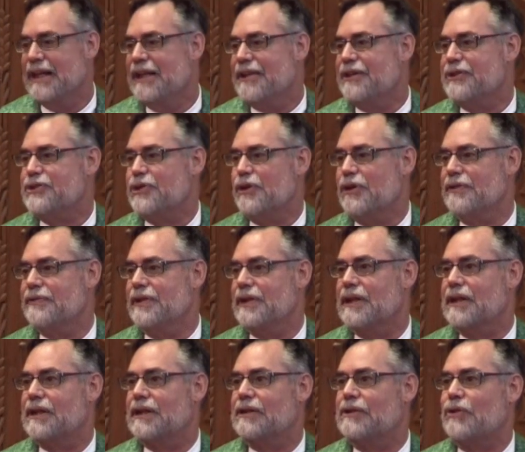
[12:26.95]
They're sort of
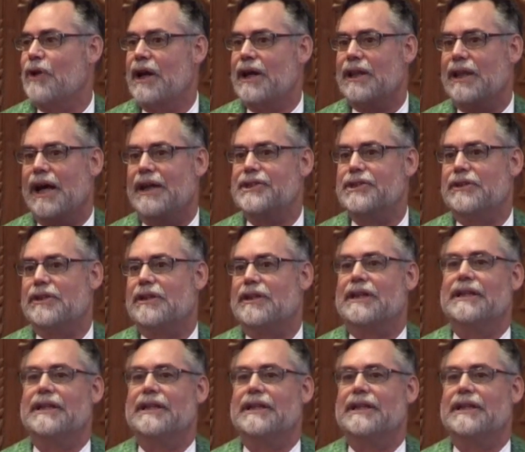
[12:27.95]
a chronological